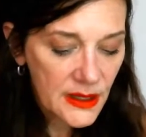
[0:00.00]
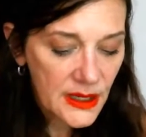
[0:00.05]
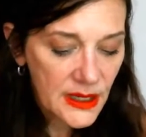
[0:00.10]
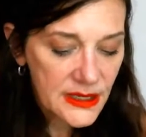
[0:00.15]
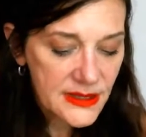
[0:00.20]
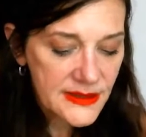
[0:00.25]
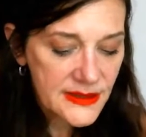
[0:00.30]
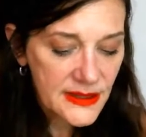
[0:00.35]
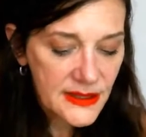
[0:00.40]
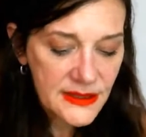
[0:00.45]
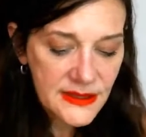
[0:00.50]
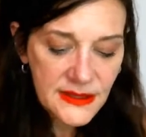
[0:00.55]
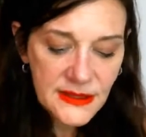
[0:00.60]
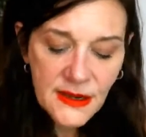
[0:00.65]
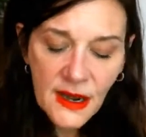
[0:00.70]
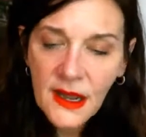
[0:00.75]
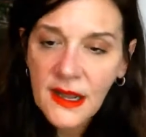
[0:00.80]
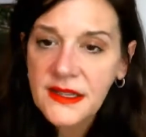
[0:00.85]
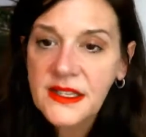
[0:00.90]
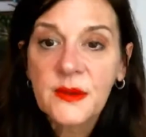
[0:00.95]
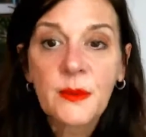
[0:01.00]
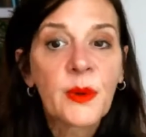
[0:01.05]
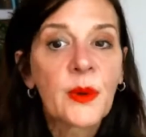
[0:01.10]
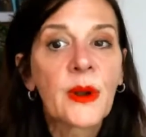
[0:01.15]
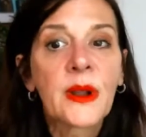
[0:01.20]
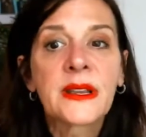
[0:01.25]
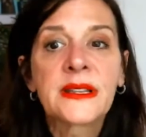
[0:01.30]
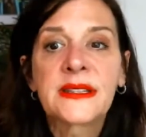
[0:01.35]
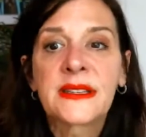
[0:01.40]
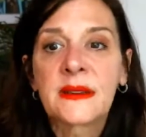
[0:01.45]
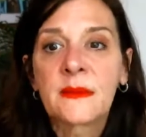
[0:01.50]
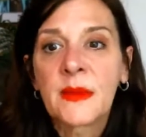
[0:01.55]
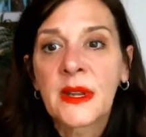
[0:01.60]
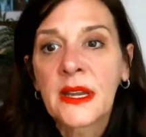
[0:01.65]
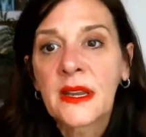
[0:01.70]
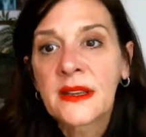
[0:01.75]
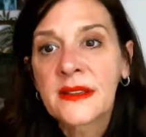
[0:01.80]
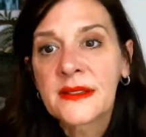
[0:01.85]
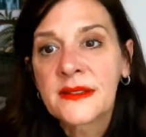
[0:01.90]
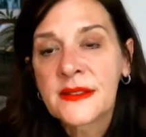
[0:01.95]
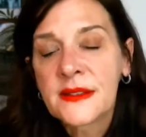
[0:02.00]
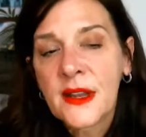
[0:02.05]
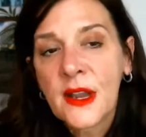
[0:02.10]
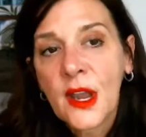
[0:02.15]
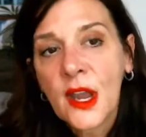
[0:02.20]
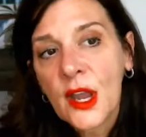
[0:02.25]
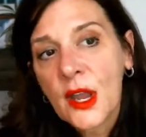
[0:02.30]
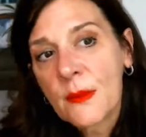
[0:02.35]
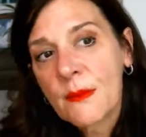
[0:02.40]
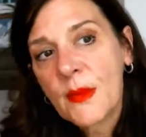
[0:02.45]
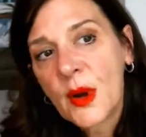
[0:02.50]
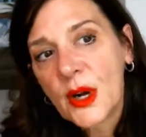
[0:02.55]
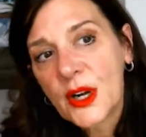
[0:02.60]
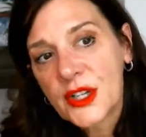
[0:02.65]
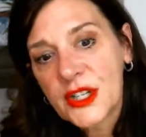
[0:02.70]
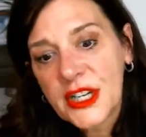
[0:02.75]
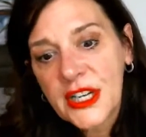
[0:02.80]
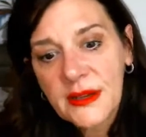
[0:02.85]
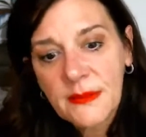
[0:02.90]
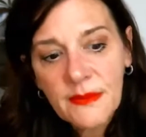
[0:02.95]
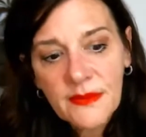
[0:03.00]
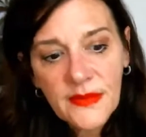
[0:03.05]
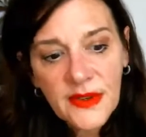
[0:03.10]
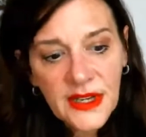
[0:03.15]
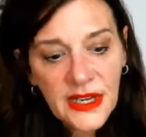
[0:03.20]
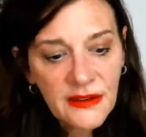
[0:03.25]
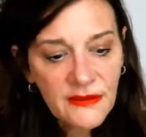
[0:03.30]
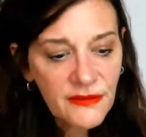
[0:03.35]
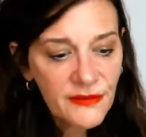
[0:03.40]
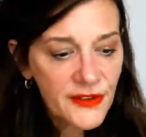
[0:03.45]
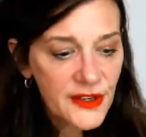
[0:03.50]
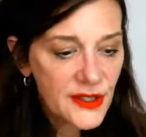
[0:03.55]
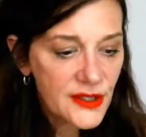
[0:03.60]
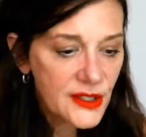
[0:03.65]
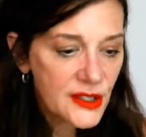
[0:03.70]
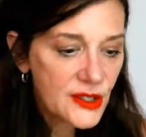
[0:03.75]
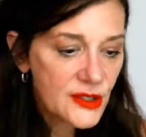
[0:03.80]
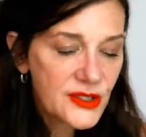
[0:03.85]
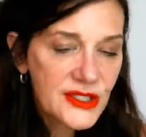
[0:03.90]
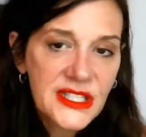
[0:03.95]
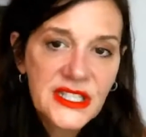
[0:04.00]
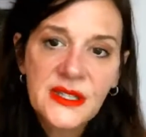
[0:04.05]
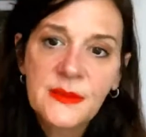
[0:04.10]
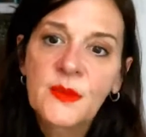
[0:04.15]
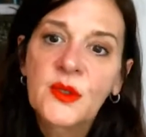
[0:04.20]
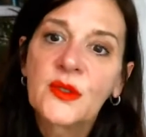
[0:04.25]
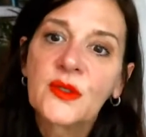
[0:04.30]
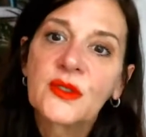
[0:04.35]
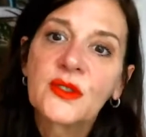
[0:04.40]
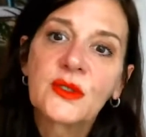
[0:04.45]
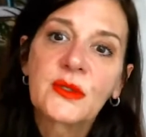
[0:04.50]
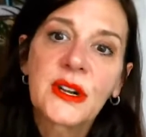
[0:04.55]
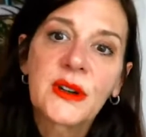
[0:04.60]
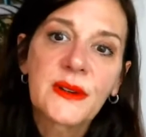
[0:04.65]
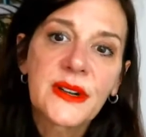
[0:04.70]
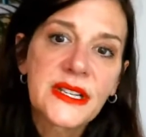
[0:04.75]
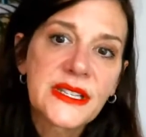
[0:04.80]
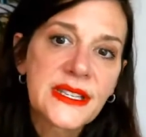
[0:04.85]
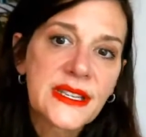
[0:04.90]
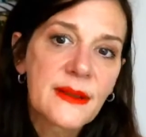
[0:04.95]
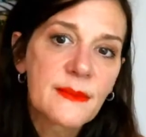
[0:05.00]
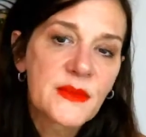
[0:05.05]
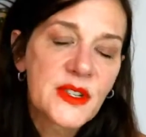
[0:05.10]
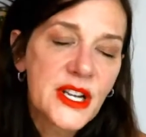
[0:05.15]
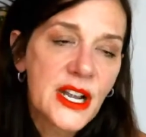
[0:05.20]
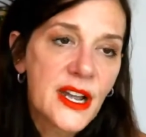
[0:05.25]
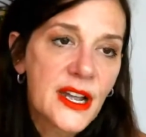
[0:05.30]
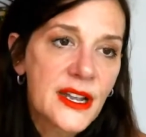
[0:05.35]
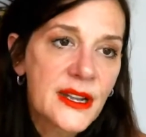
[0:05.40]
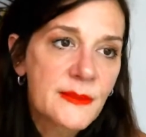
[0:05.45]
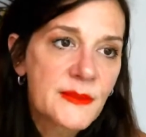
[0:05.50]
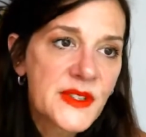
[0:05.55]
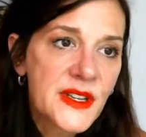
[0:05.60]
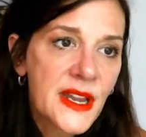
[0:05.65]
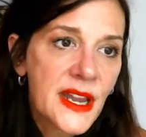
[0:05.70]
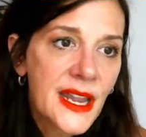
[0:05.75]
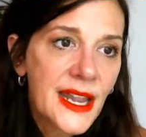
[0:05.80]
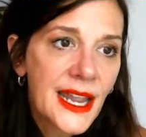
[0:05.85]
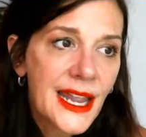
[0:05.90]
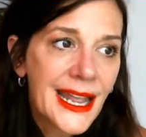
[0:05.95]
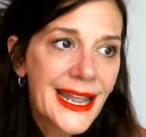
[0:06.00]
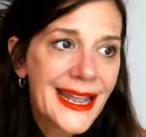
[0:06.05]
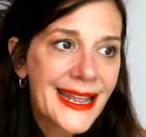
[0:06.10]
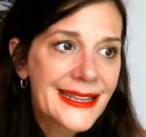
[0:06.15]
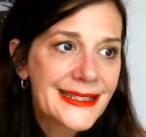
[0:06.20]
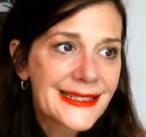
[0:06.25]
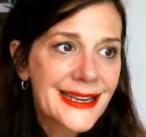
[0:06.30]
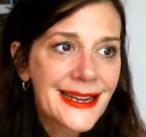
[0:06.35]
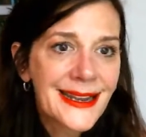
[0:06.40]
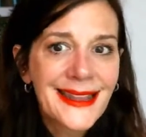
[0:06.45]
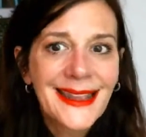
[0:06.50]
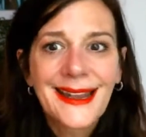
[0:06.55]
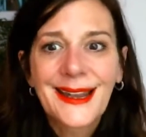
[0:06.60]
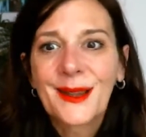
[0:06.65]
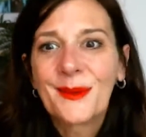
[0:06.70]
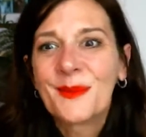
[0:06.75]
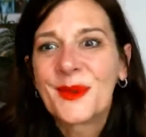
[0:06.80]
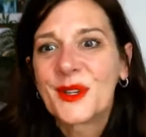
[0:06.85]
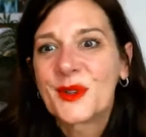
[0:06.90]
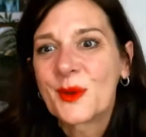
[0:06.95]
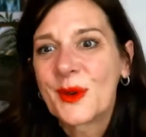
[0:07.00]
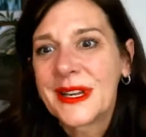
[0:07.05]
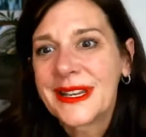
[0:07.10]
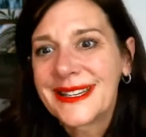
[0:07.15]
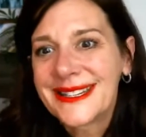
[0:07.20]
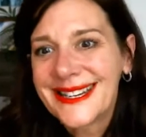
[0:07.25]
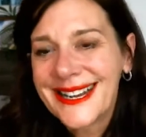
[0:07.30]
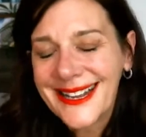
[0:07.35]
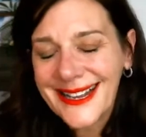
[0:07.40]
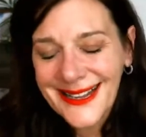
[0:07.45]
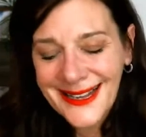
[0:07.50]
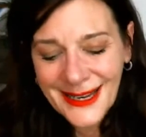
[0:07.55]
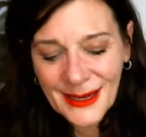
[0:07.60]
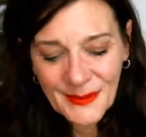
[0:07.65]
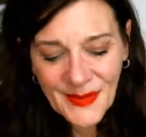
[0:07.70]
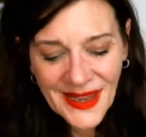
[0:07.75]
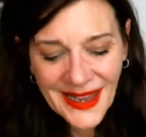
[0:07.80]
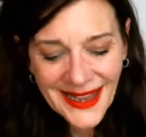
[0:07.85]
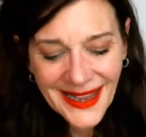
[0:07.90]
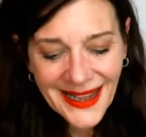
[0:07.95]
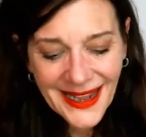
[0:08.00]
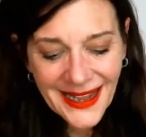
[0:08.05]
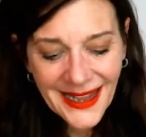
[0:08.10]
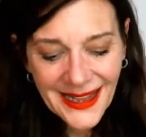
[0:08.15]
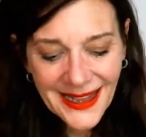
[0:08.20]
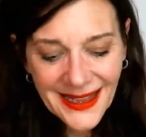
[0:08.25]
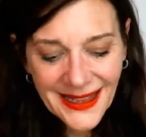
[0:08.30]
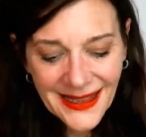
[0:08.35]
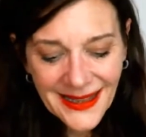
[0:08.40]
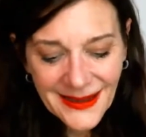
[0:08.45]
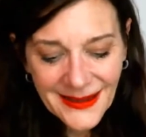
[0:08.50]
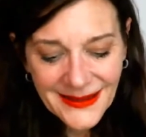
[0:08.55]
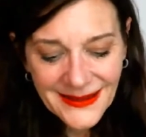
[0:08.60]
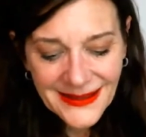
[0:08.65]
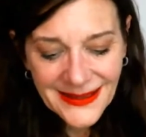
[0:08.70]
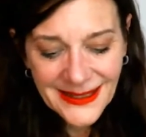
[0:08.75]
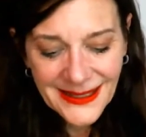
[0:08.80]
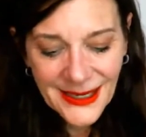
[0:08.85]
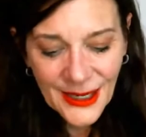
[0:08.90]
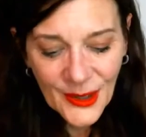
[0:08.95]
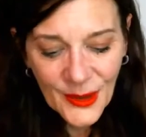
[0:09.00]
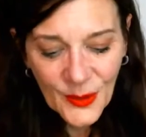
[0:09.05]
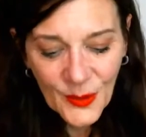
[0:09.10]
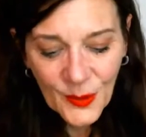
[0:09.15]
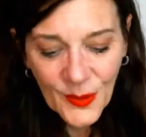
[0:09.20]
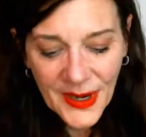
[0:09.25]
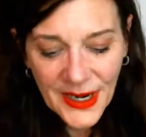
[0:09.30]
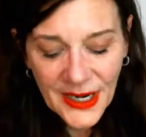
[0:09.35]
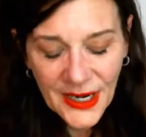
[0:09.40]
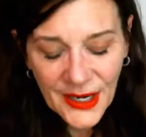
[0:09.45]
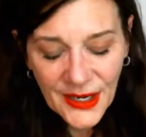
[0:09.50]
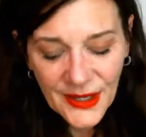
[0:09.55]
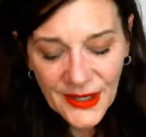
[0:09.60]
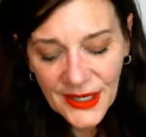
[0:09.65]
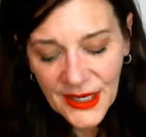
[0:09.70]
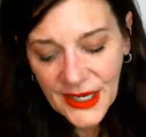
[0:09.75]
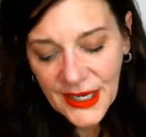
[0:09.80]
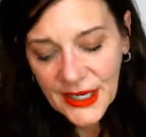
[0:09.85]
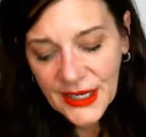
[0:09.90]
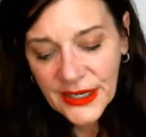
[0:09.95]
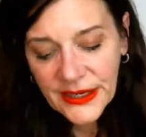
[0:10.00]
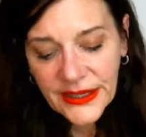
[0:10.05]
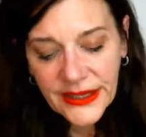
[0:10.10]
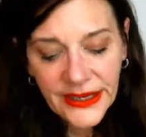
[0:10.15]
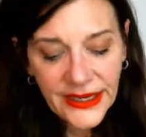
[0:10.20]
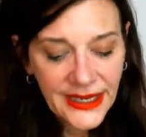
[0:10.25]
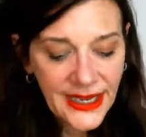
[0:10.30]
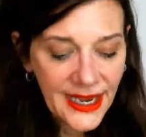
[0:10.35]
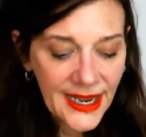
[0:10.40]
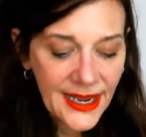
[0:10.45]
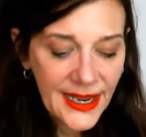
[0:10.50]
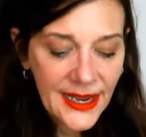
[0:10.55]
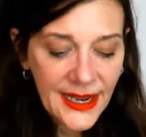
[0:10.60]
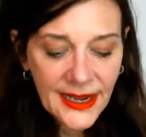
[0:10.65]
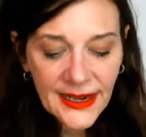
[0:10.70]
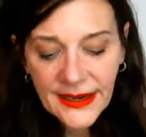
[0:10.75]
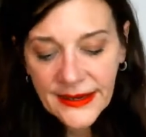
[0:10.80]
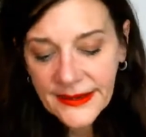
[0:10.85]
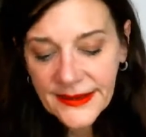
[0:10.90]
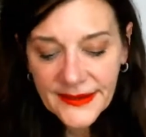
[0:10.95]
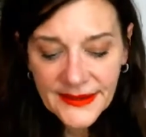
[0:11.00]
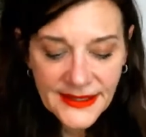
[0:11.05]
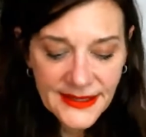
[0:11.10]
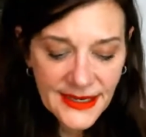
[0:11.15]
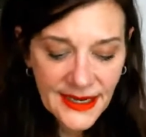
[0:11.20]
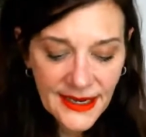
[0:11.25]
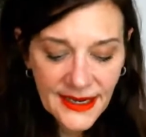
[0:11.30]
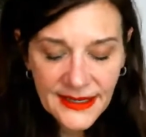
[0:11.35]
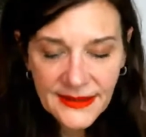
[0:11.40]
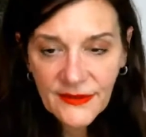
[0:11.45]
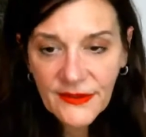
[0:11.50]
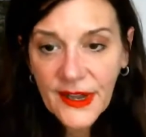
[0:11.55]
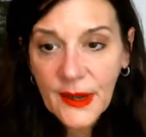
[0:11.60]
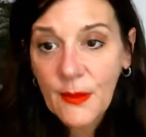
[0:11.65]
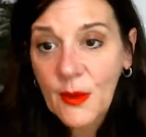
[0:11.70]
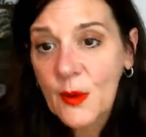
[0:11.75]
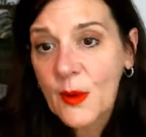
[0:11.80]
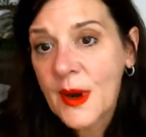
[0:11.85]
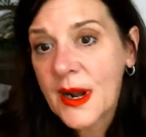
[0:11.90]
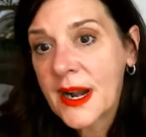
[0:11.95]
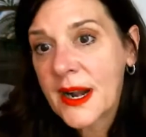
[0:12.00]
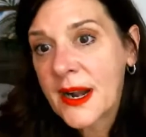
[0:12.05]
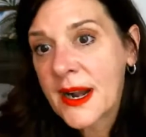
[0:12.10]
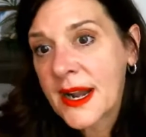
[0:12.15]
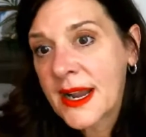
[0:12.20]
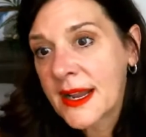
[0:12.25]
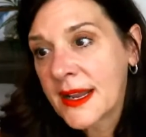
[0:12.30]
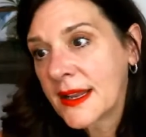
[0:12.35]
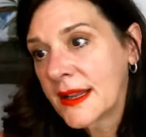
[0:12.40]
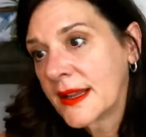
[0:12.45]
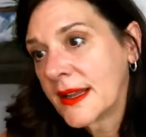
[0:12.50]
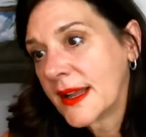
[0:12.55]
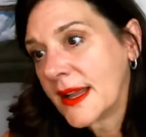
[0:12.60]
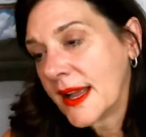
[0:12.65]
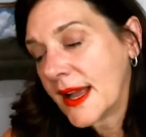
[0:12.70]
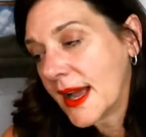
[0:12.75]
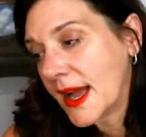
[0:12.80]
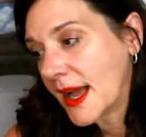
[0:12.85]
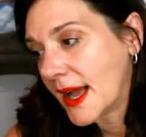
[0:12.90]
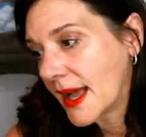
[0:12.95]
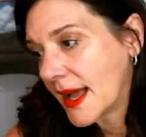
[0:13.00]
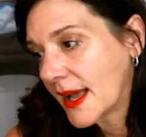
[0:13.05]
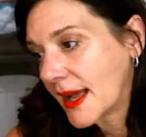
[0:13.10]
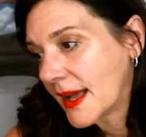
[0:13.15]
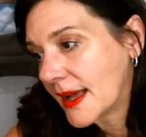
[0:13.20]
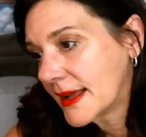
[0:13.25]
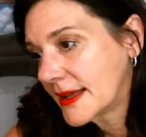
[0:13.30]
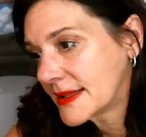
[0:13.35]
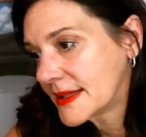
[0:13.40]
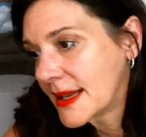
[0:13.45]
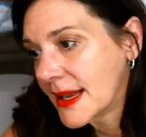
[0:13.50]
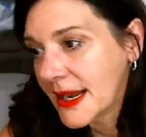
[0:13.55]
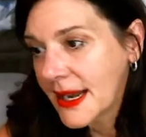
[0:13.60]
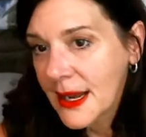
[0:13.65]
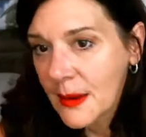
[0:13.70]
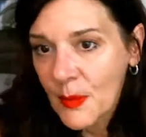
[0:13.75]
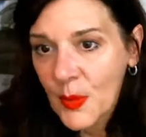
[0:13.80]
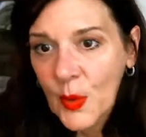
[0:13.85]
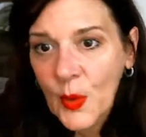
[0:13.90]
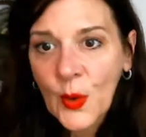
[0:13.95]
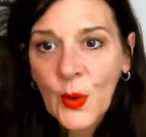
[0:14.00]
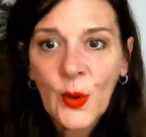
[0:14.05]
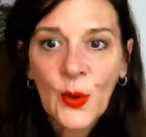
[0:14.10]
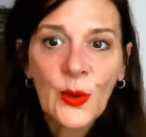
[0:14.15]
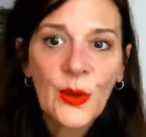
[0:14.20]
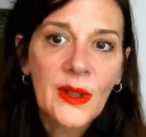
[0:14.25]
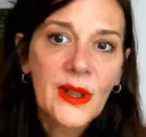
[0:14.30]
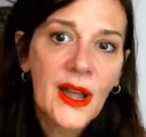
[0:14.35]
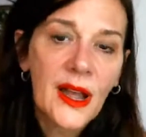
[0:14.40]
it's not surprising, because March can feel a little dismal and dreary sometimes, as kind of that in-between time, where you're like, hey, it's not February, it's not April,